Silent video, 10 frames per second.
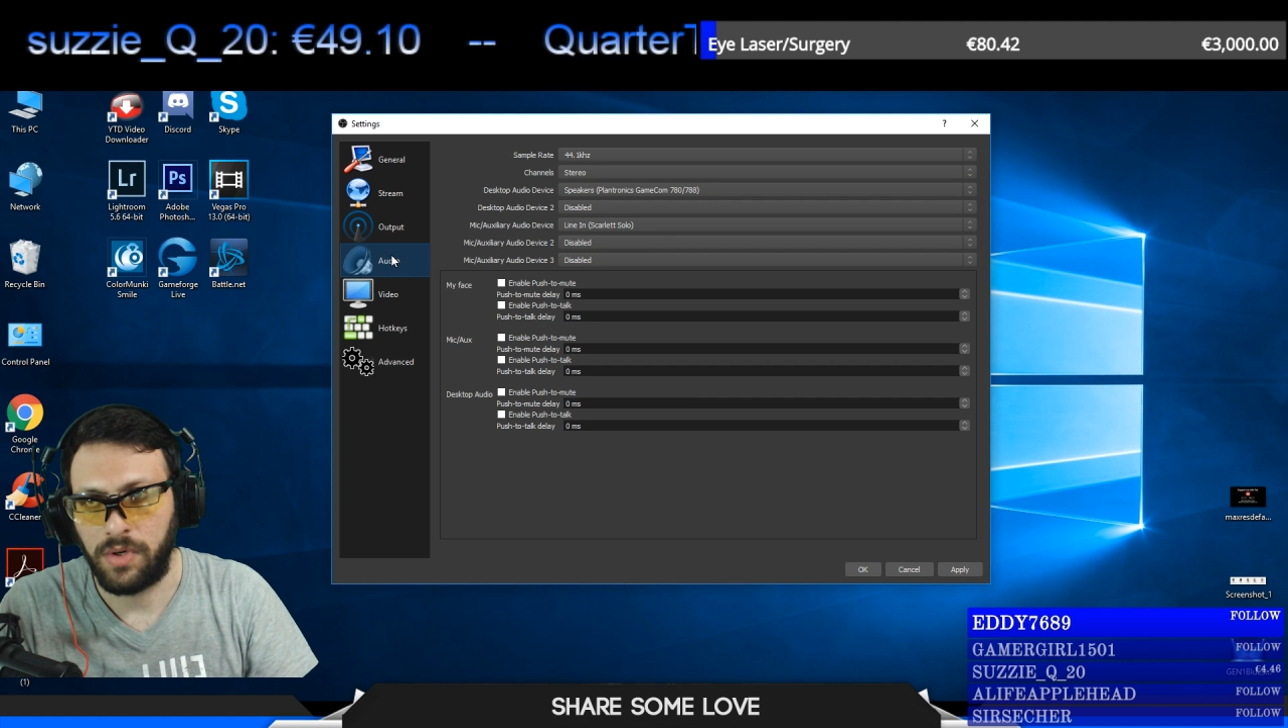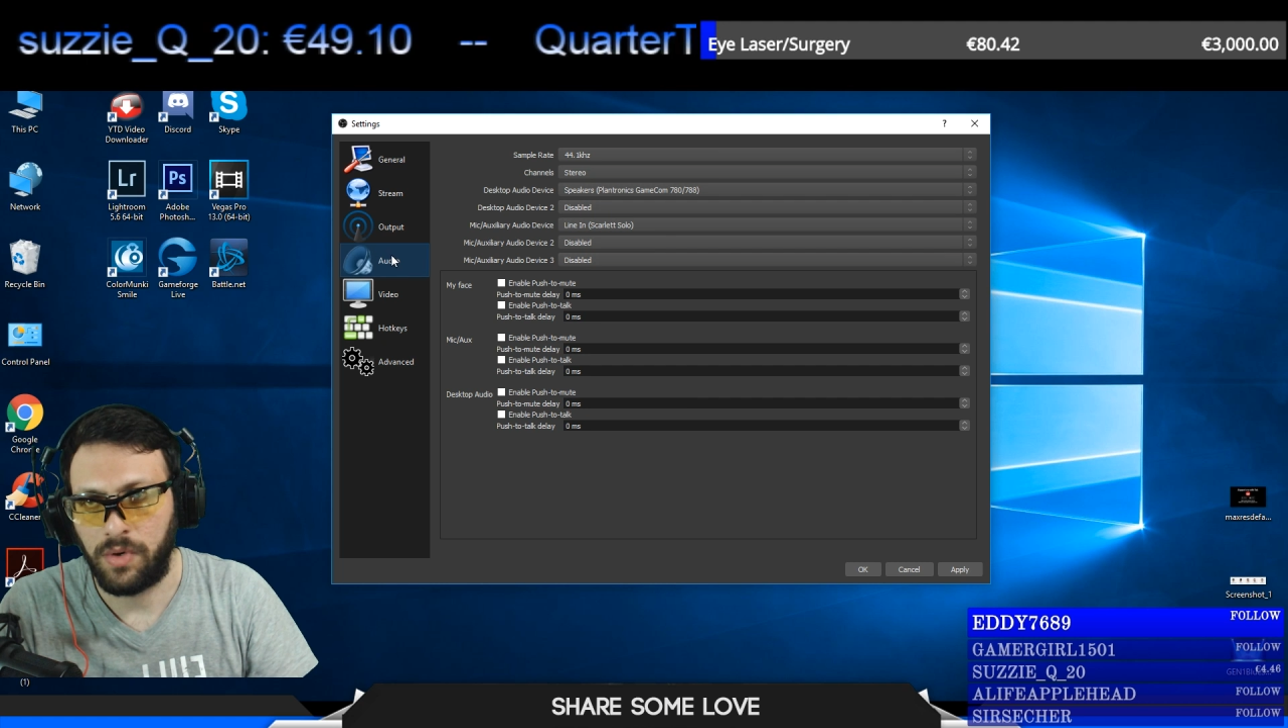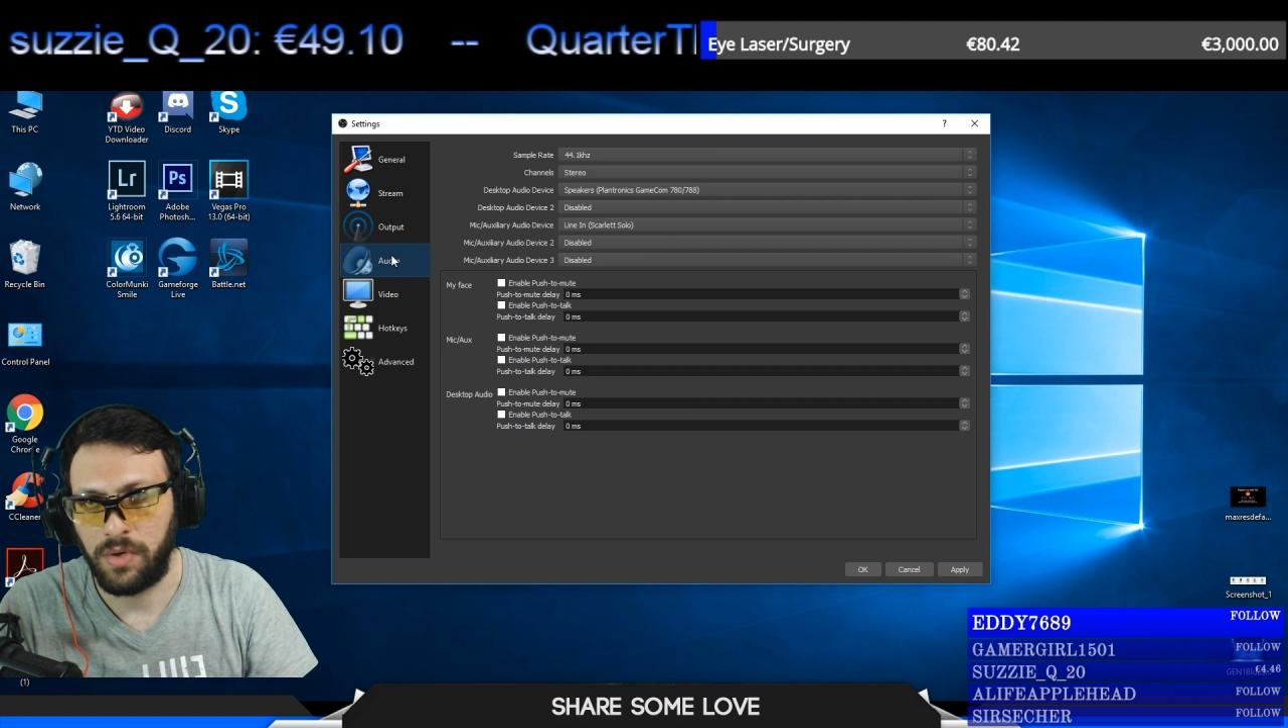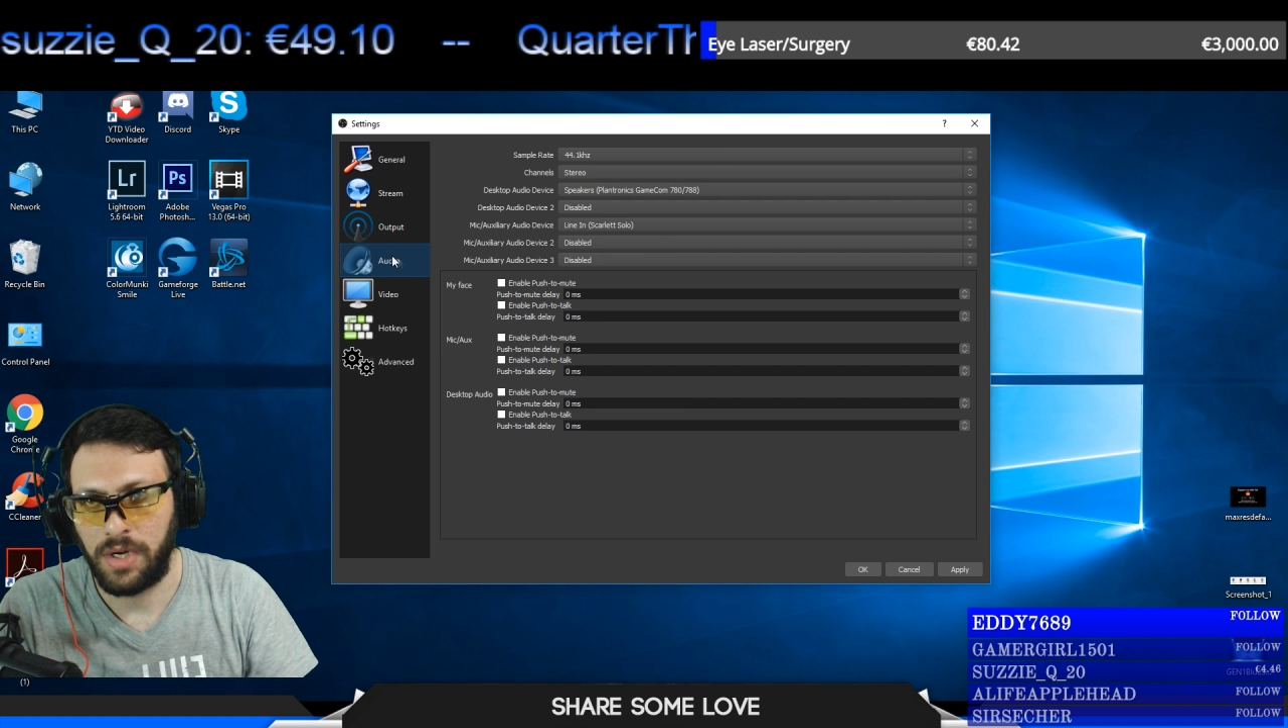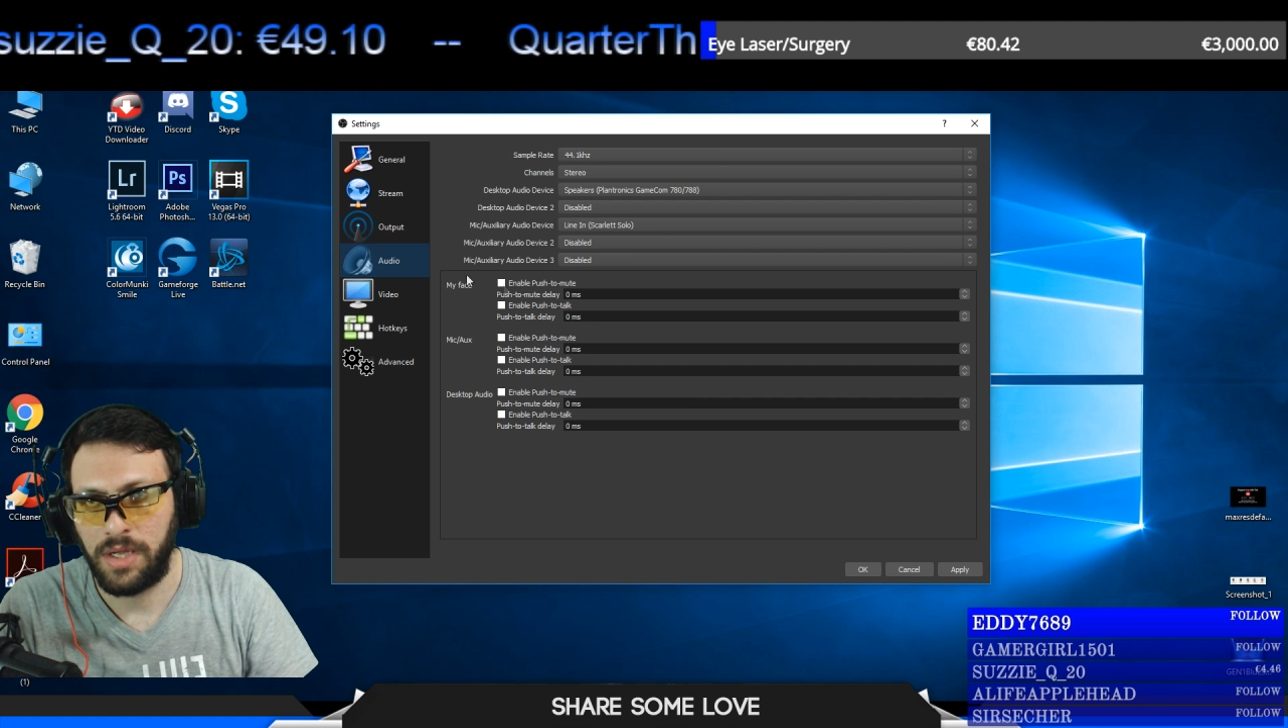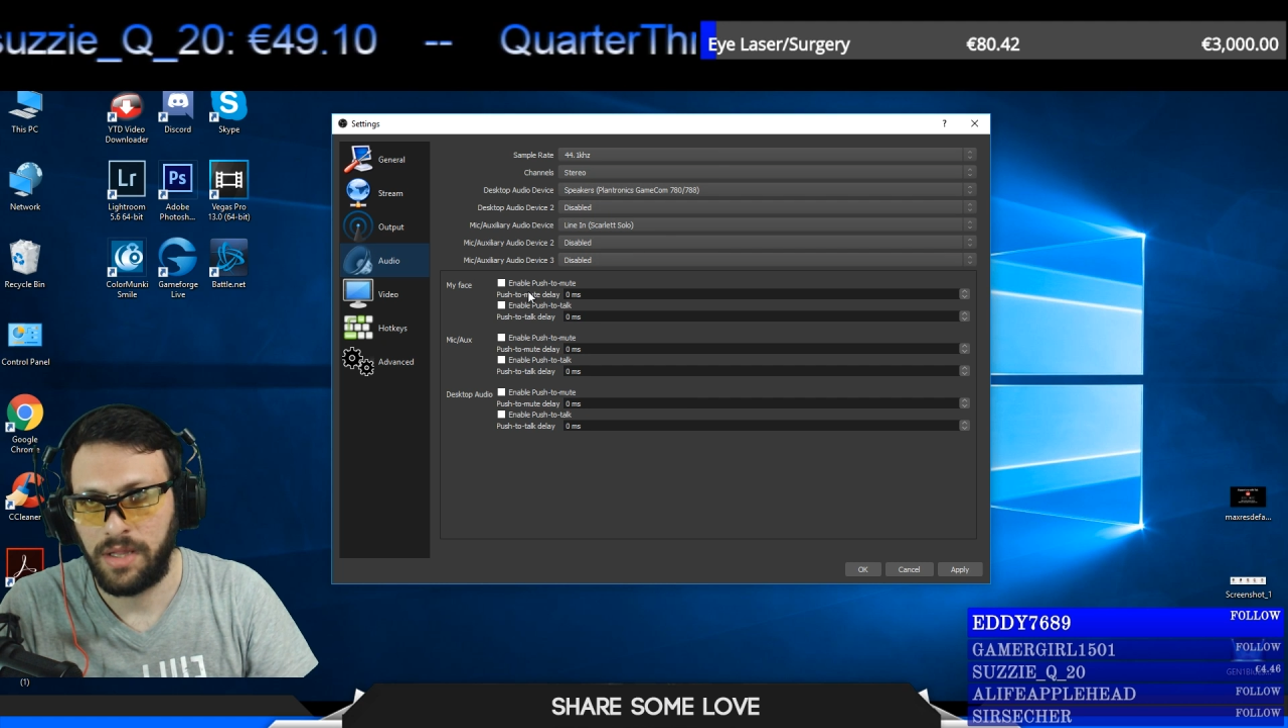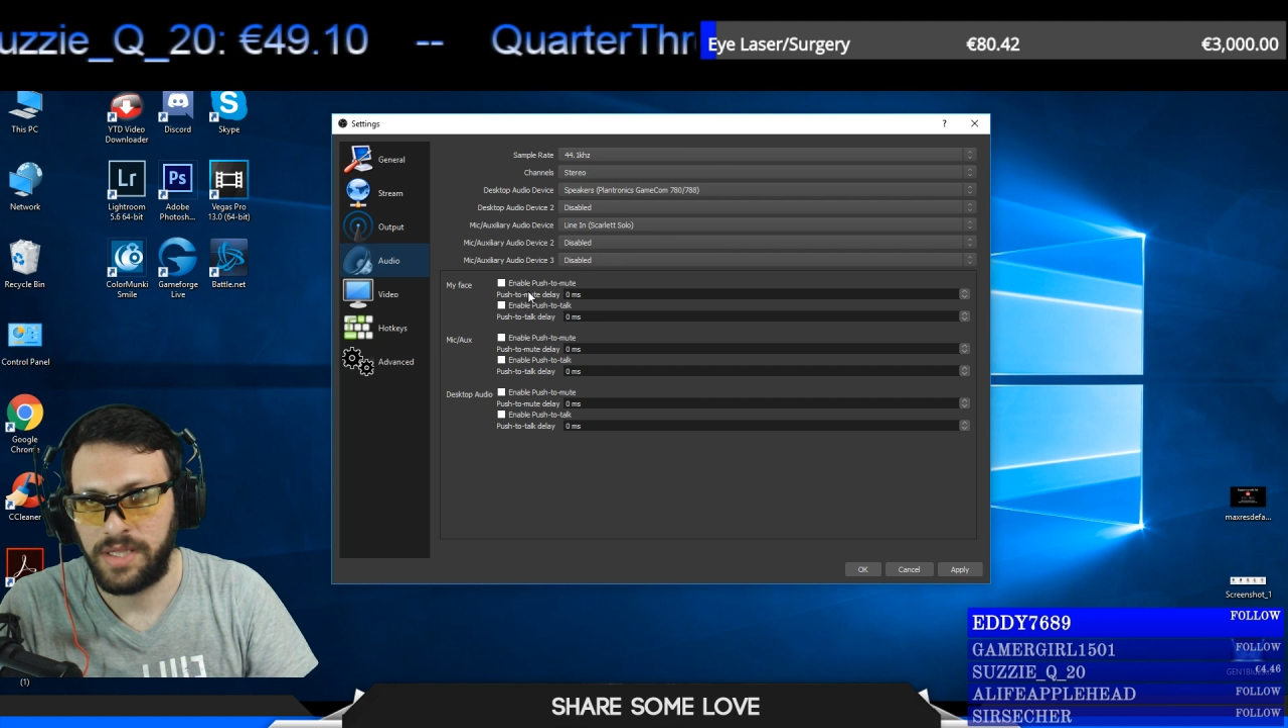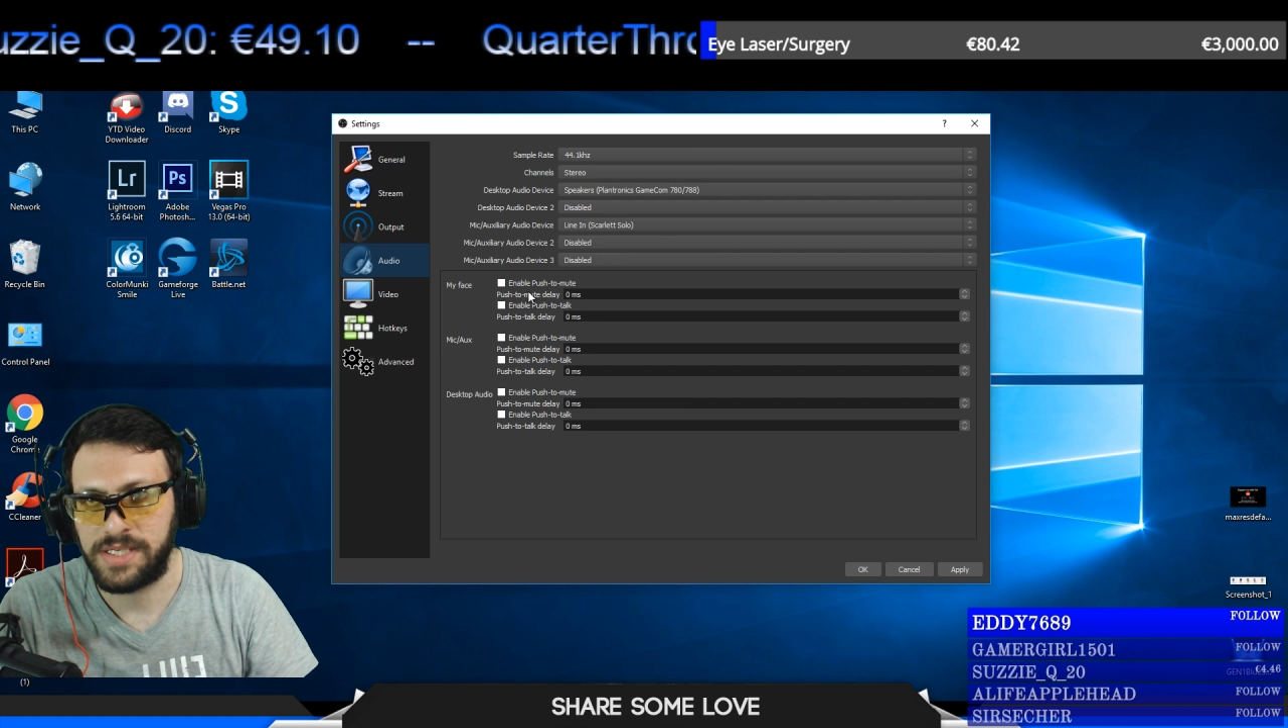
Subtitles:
all the